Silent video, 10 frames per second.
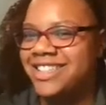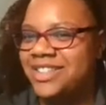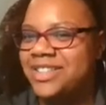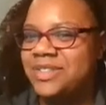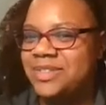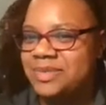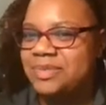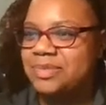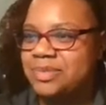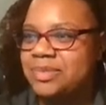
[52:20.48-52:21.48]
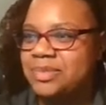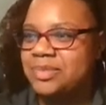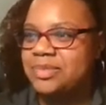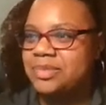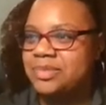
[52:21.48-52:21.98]
We have,
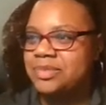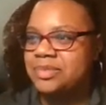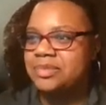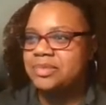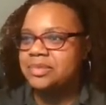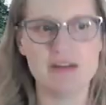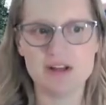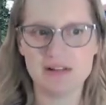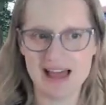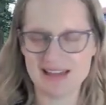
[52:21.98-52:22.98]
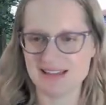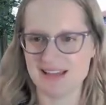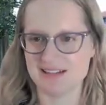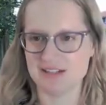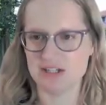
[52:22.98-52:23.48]
not every class
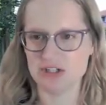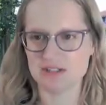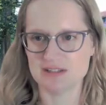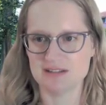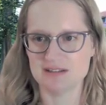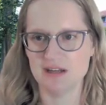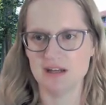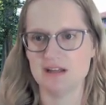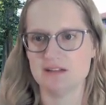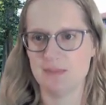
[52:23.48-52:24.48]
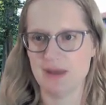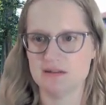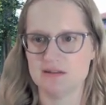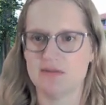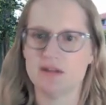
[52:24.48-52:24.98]
has a teaching assistant. It
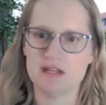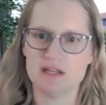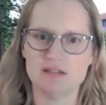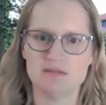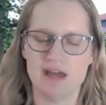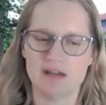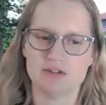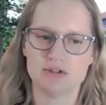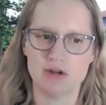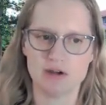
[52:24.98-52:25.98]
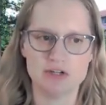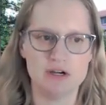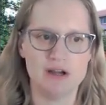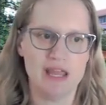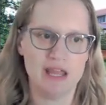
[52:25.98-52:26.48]
depends on the needs of that
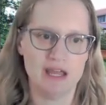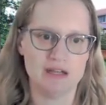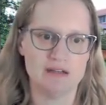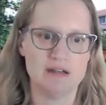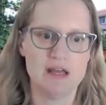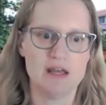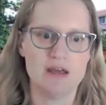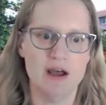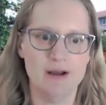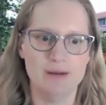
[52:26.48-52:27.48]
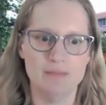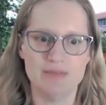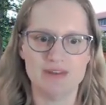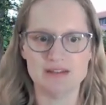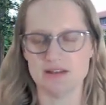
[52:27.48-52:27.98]
instructor and the
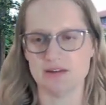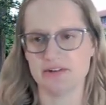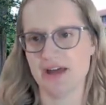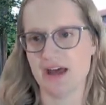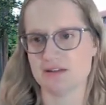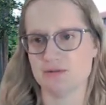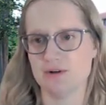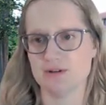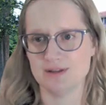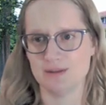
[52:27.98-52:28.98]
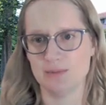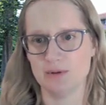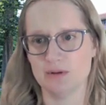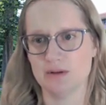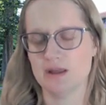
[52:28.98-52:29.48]
needs of the class. For
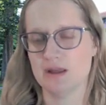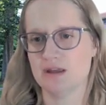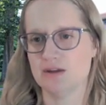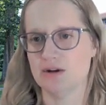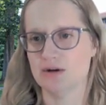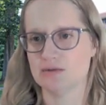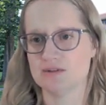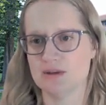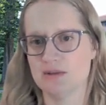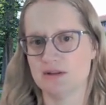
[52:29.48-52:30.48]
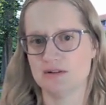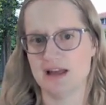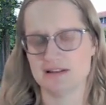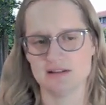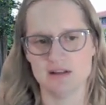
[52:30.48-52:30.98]
example, you know, some of the
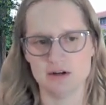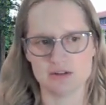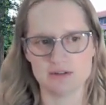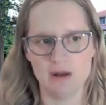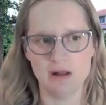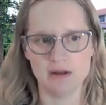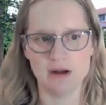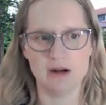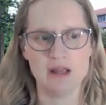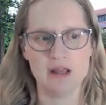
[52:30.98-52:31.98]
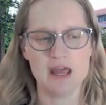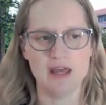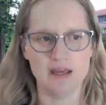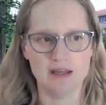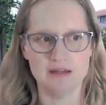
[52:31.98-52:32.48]
classes that are smaller
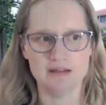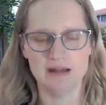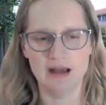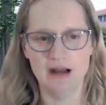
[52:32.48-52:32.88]
and